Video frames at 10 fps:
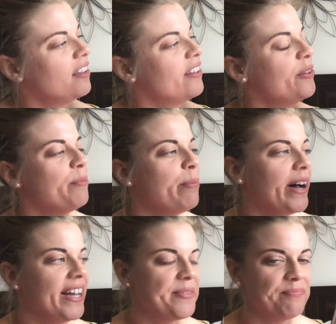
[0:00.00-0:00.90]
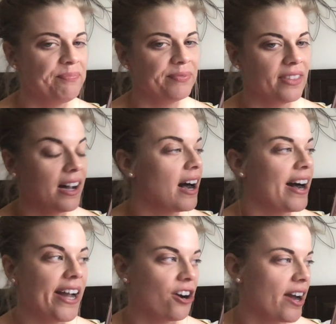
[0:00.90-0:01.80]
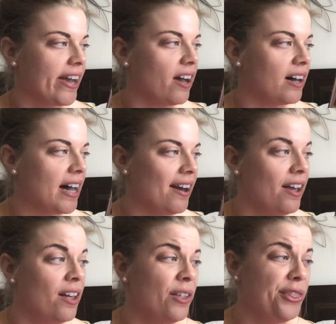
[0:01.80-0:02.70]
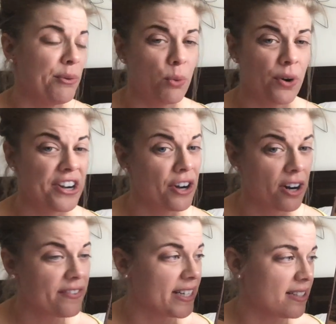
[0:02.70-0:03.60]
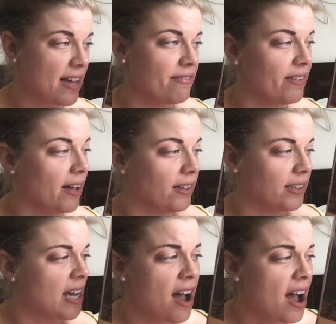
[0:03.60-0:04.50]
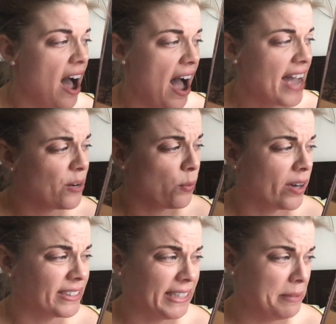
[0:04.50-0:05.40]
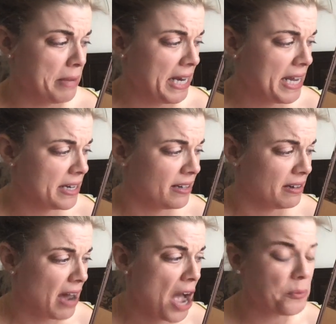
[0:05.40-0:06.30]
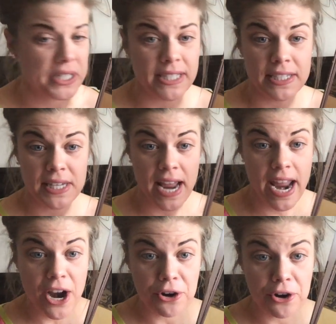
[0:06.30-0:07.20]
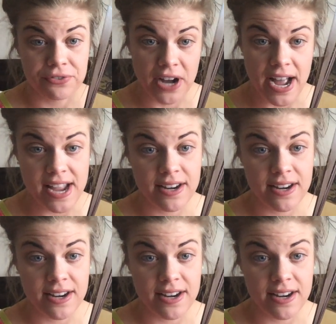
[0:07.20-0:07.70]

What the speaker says: But the higher I got, the more nervous I felt. I didn't want to admit it. I was terrified.